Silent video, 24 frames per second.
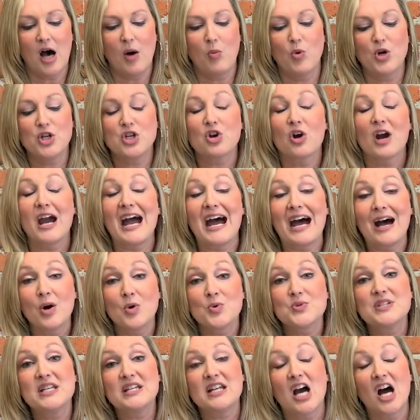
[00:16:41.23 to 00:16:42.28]
when you're
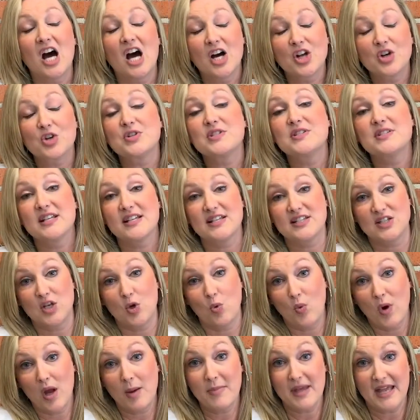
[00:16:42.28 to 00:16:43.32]
housing
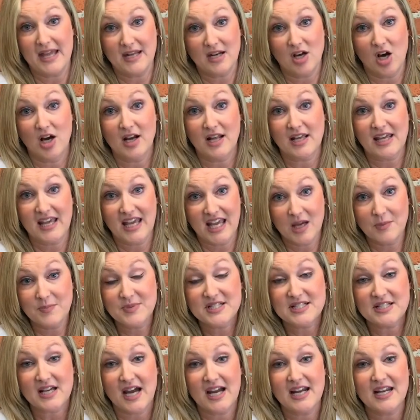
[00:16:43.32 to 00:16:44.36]
160 women on a
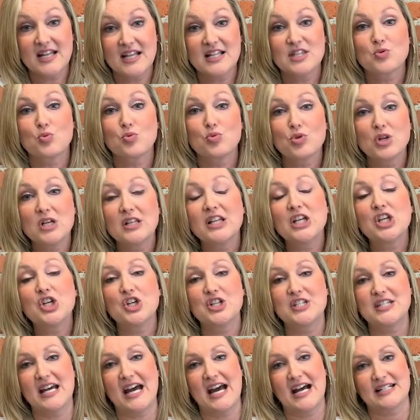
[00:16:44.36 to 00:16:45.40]
campsite, it's really
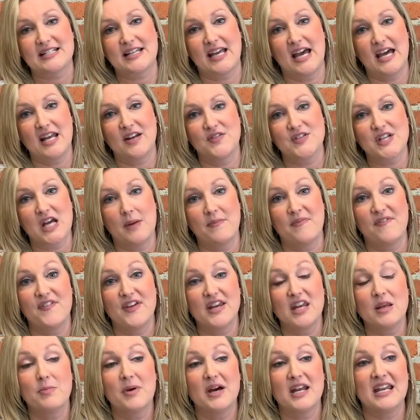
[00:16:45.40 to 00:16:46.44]
good to ask ahead of time if
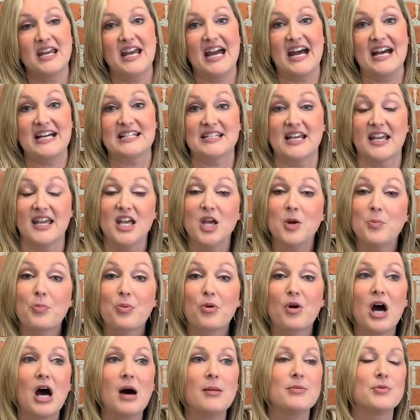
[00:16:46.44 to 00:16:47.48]
anybody has a hip
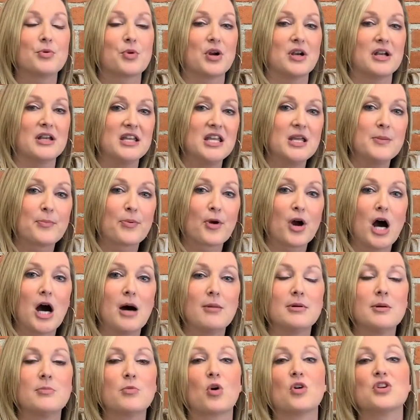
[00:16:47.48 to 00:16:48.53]
problem or a knee
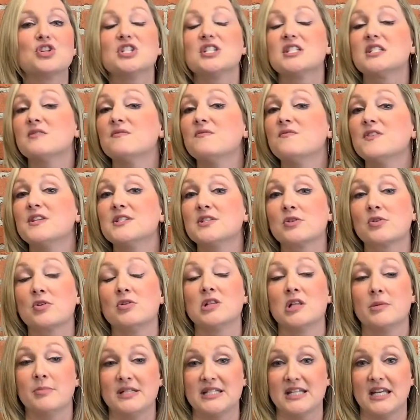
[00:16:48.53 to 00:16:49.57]
problem or just some physical
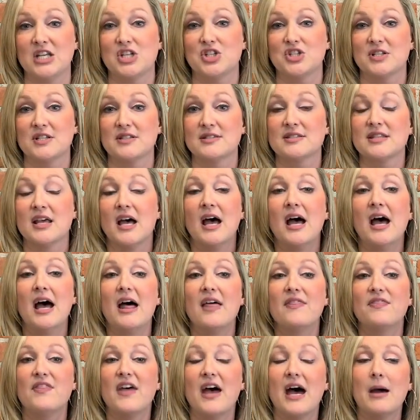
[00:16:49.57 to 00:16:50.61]
limitations
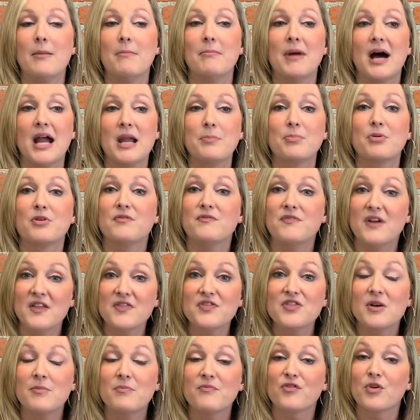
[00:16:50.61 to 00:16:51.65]
that might
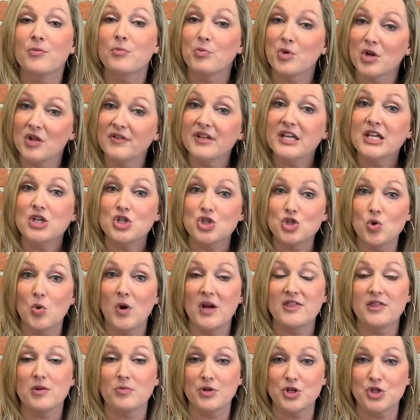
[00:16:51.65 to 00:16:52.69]
prevent them from really
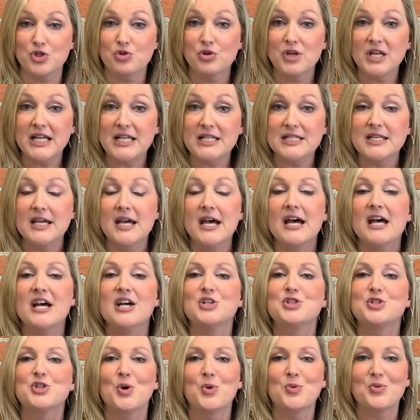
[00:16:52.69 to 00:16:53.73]
enjoying the retreat.
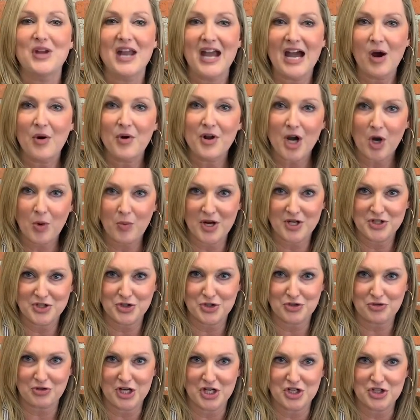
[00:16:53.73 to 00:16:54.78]
So now at our
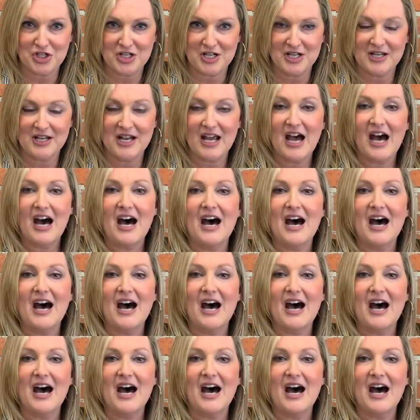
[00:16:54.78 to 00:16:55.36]
registration,